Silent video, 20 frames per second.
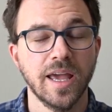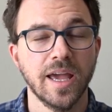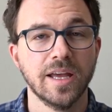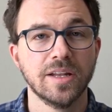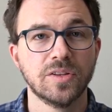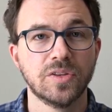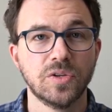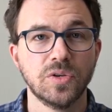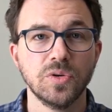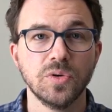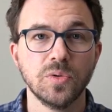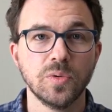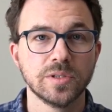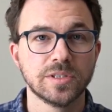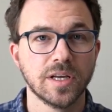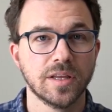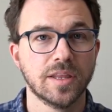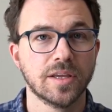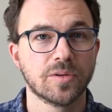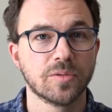And two,
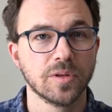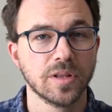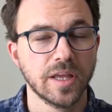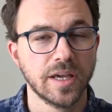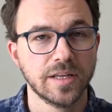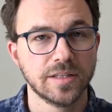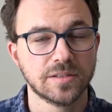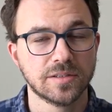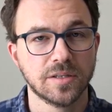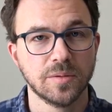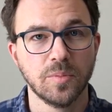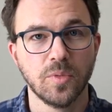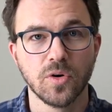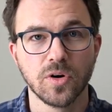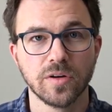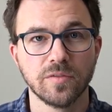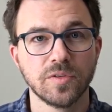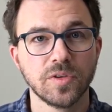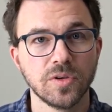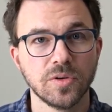which I think relates to
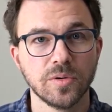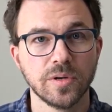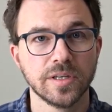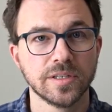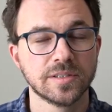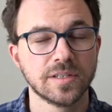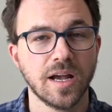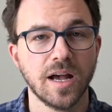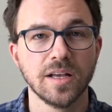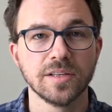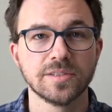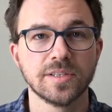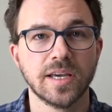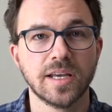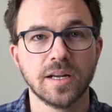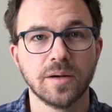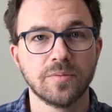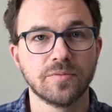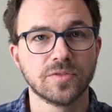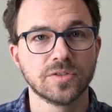more of you, is I'll
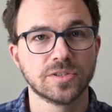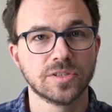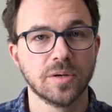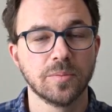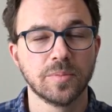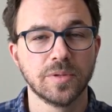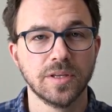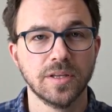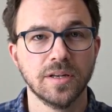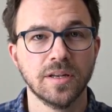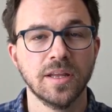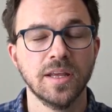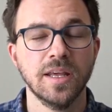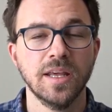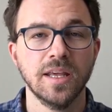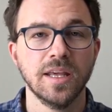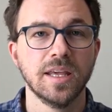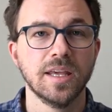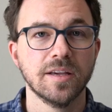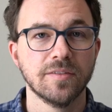sign up for something
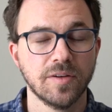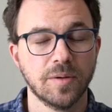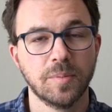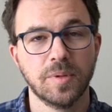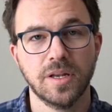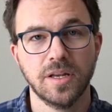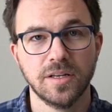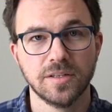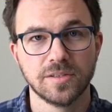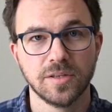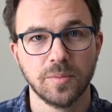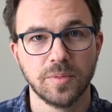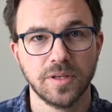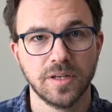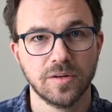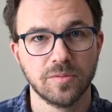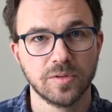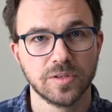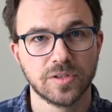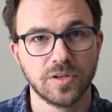if I'm getting
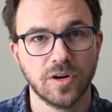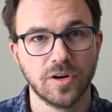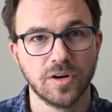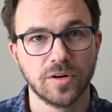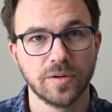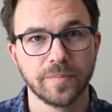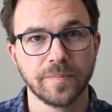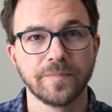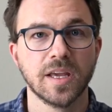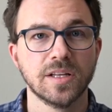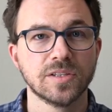something in return.